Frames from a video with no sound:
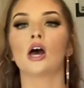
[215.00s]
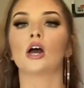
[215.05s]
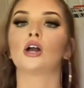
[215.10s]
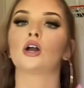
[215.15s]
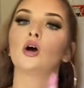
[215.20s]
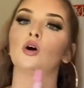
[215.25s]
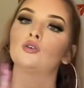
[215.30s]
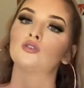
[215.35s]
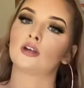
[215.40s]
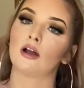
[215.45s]

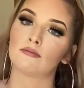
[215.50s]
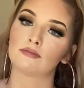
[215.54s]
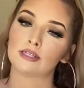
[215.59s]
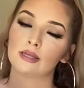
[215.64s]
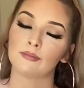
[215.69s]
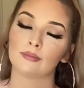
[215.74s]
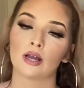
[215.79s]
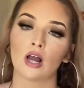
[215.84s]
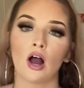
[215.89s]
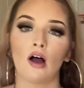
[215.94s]
go drop
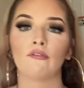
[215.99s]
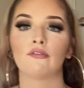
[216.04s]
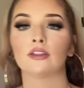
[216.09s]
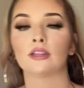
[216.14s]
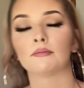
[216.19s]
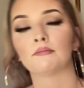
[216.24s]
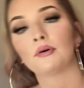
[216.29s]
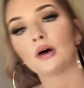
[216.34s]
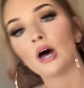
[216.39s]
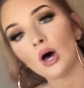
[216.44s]
something off at
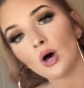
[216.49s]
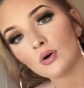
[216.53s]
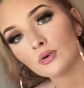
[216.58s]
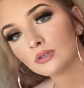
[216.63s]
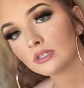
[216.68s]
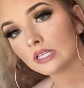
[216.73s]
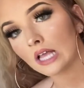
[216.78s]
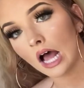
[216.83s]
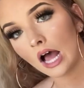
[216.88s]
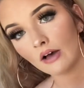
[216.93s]
the
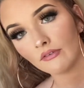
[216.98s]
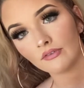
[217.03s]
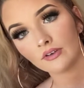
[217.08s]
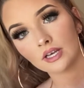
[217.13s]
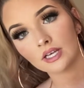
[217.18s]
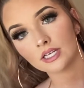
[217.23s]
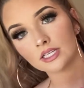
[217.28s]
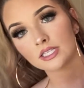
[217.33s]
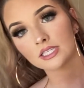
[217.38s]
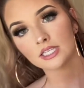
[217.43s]
post
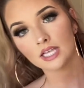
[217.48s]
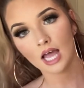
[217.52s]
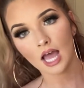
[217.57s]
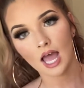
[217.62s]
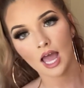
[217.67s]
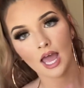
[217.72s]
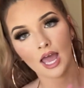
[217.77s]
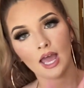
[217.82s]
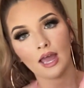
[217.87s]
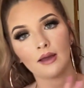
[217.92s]
office
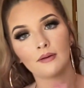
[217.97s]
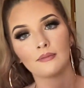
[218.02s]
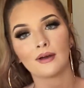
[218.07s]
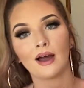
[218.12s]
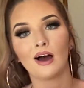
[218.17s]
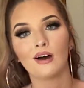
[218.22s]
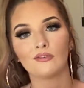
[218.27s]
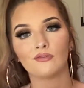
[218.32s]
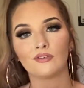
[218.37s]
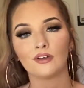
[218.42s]
type
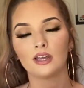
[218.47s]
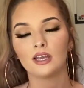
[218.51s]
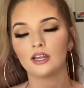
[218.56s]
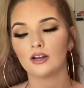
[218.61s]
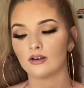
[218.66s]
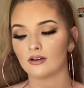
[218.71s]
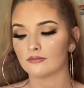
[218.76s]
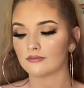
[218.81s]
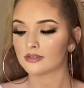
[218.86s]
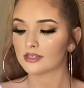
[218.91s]
outfit, you
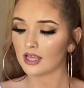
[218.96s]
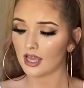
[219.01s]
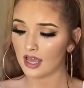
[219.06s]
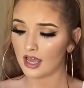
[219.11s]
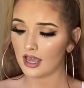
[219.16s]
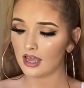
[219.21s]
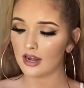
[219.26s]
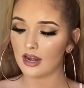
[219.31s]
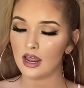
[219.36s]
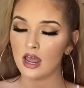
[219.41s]
know what I'm
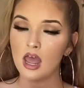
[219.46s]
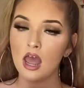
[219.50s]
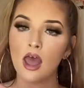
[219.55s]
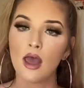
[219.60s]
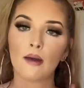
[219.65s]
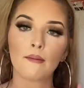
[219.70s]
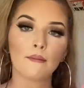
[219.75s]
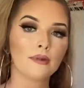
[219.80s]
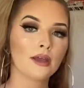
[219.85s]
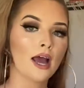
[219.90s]
saying?
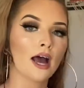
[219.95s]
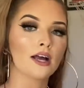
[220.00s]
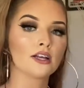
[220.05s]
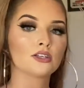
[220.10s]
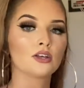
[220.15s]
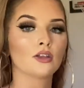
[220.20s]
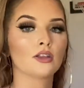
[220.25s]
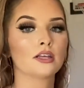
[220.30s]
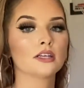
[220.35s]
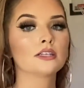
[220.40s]
But yeah,
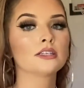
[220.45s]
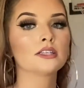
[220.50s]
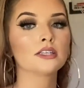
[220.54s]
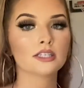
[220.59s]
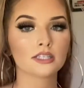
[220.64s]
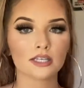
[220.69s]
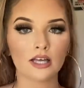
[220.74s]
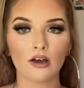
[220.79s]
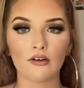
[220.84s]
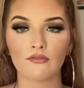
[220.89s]
so this is
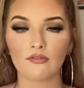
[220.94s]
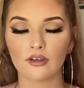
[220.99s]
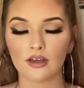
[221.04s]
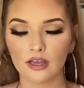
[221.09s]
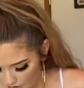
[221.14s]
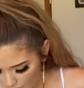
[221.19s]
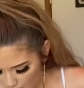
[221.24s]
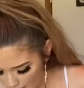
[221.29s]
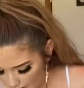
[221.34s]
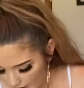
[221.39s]
this
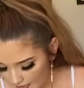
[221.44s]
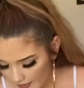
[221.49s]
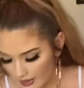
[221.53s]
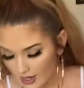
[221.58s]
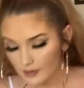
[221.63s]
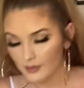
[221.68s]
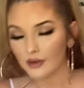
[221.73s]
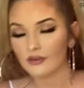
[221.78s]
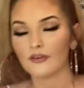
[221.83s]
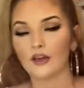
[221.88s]
outfit. What I
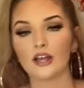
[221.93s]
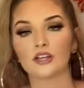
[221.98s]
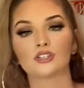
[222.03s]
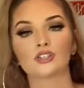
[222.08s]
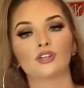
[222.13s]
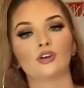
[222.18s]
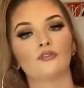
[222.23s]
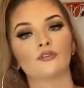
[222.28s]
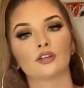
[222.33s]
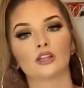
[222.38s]
like about
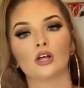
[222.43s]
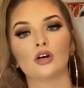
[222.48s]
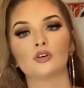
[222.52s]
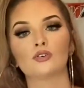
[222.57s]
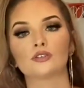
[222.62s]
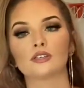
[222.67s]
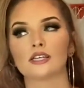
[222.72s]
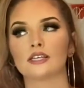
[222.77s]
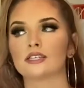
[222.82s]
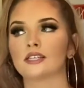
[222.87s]
Fashion Nova
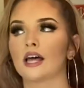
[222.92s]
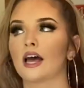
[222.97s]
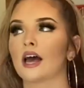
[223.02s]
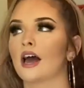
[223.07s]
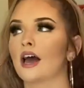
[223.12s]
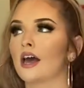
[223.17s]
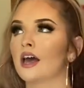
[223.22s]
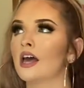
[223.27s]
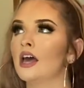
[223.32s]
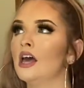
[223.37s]
clothes is
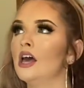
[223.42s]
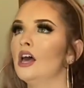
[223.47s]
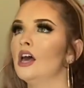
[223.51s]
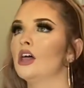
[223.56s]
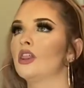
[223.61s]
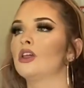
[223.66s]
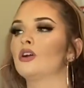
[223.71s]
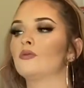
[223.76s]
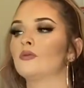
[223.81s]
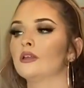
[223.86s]
that
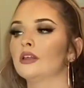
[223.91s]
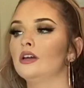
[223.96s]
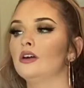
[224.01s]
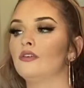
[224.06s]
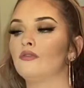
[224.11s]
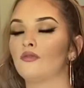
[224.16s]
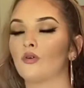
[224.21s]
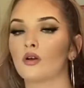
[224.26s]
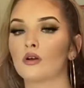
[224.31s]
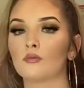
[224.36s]
they're really
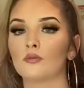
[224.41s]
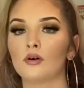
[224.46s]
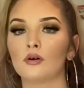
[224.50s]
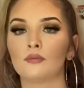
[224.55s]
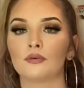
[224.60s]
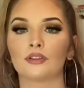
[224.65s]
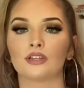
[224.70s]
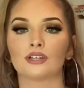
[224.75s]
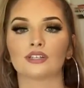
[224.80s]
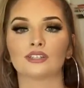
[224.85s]
affordable,
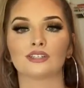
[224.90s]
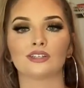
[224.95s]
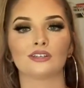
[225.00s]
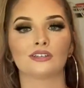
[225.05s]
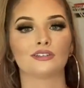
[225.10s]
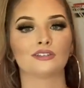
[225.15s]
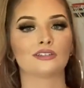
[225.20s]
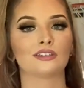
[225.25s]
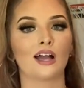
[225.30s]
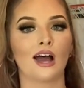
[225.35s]
but they're still
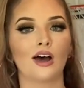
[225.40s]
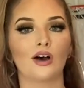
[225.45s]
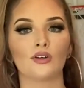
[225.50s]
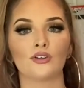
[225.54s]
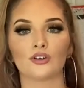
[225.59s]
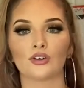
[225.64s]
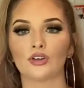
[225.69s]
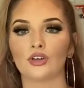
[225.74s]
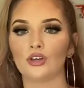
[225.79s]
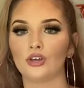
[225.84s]
in style,
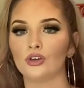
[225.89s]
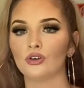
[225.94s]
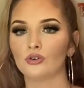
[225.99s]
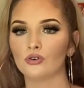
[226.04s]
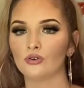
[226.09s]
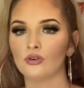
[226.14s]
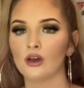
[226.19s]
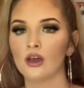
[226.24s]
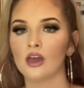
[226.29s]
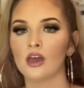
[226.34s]
they're cute.